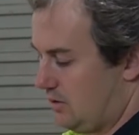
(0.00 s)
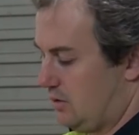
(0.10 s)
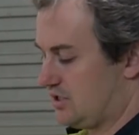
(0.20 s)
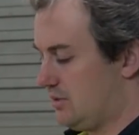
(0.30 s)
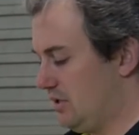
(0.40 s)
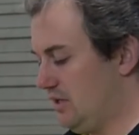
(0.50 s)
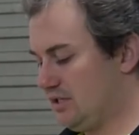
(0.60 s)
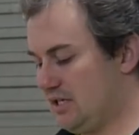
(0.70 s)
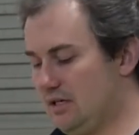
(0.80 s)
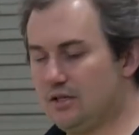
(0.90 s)
some of these
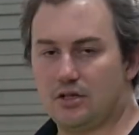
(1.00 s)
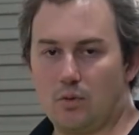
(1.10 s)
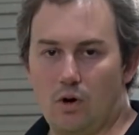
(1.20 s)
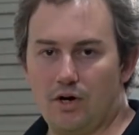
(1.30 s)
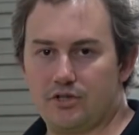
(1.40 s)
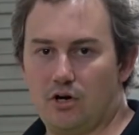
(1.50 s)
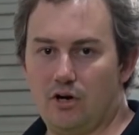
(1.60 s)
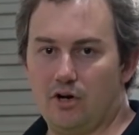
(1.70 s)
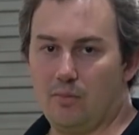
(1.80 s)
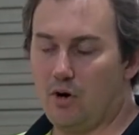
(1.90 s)
tenons are quite tight
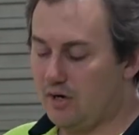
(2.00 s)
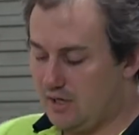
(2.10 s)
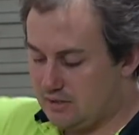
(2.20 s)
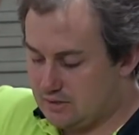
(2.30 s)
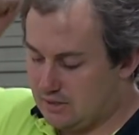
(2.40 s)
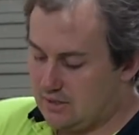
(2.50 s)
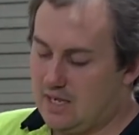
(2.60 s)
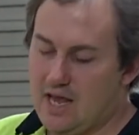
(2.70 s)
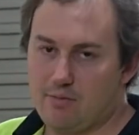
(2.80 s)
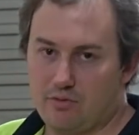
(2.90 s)
and I might need to get the
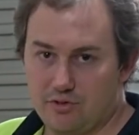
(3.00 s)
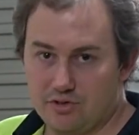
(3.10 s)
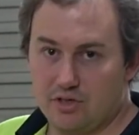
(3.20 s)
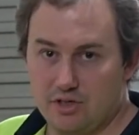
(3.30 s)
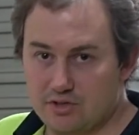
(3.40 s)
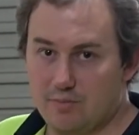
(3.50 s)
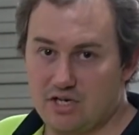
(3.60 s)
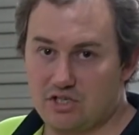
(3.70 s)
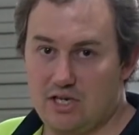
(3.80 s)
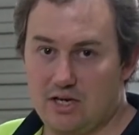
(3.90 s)
hammer and
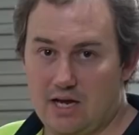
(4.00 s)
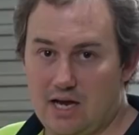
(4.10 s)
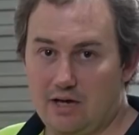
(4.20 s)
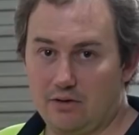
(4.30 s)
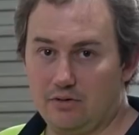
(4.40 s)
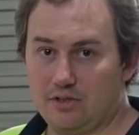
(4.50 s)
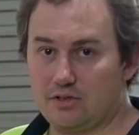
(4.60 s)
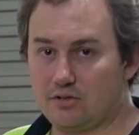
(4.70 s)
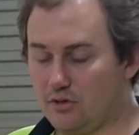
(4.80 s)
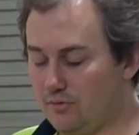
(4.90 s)
smash down hard on this
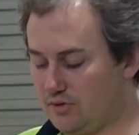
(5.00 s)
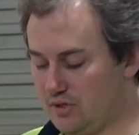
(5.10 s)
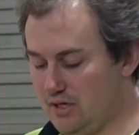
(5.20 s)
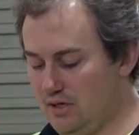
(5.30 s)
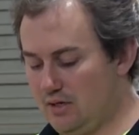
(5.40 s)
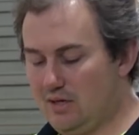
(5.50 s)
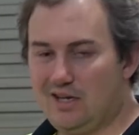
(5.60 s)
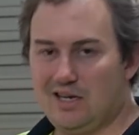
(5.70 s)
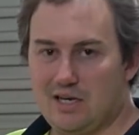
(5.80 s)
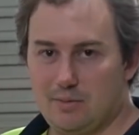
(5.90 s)
surface there.
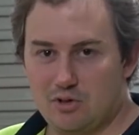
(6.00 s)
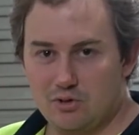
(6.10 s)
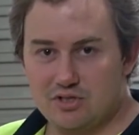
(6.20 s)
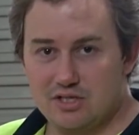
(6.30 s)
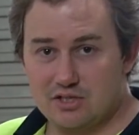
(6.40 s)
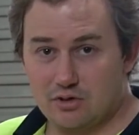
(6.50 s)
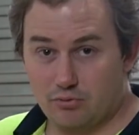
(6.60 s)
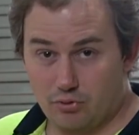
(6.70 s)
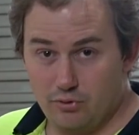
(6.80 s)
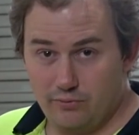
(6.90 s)
And because there's a
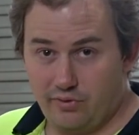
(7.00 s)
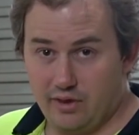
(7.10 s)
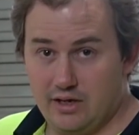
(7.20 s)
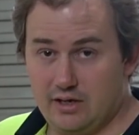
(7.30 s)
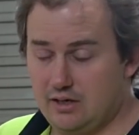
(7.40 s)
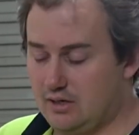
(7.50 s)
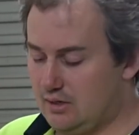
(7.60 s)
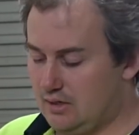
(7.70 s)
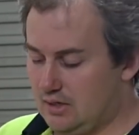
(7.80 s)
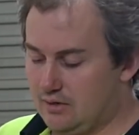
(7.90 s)
groove there,
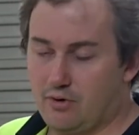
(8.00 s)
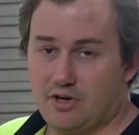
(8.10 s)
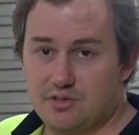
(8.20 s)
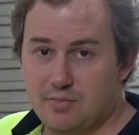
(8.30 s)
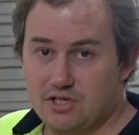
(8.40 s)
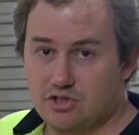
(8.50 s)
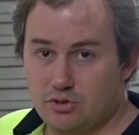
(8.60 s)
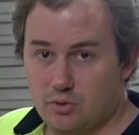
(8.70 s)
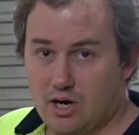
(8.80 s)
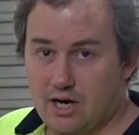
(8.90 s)
if I smash
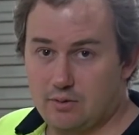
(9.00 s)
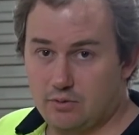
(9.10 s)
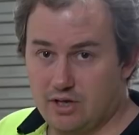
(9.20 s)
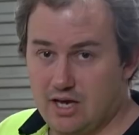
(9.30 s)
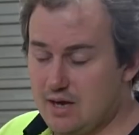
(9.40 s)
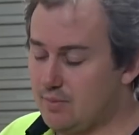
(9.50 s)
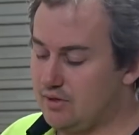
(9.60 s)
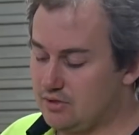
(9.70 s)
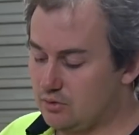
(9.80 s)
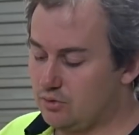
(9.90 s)
too hard with a hammer,
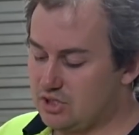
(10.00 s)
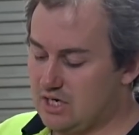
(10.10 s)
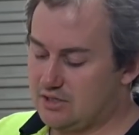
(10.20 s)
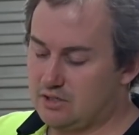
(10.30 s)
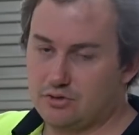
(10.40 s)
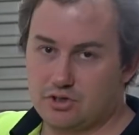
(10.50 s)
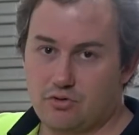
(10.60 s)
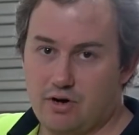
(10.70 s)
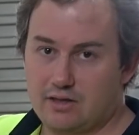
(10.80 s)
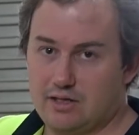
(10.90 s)
there's a good chance I'll just
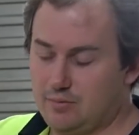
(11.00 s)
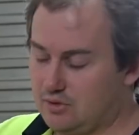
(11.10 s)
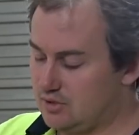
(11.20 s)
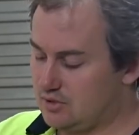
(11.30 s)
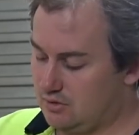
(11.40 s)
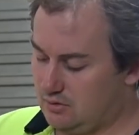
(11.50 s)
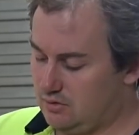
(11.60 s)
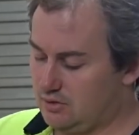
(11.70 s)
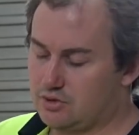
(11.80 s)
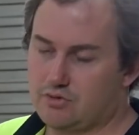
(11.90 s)
crack that because it's
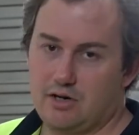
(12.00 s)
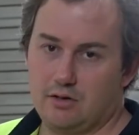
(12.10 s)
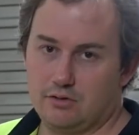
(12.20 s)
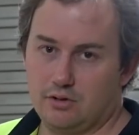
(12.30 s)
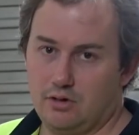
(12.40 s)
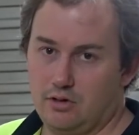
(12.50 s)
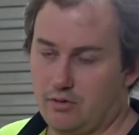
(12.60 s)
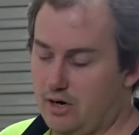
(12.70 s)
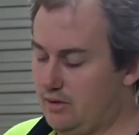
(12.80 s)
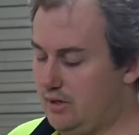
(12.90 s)
straight along the long
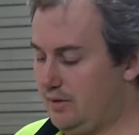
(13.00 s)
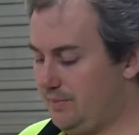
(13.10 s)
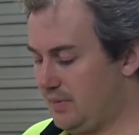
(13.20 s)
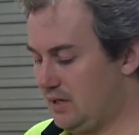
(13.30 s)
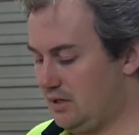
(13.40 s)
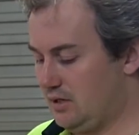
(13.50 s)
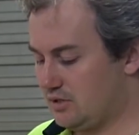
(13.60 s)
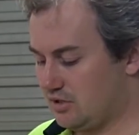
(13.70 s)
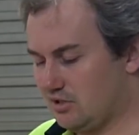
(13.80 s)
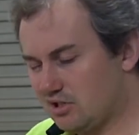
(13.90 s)
grain there.
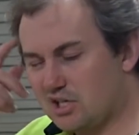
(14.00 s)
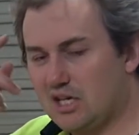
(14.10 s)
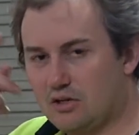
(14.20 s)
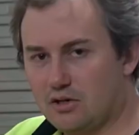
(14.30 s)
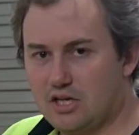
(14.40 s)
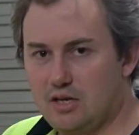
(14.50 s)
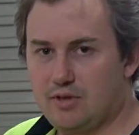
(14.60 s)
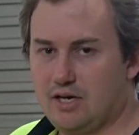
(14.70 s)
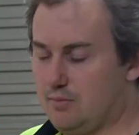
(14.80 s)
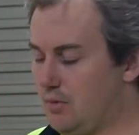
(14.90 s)
So you just got to keep
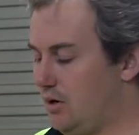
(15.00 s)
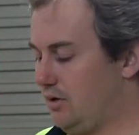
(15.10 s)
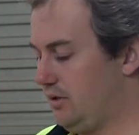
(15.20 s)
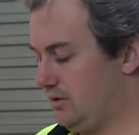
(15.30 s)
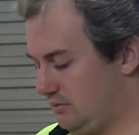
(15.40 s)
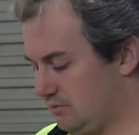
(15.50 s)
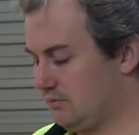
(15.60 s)
that in mind, that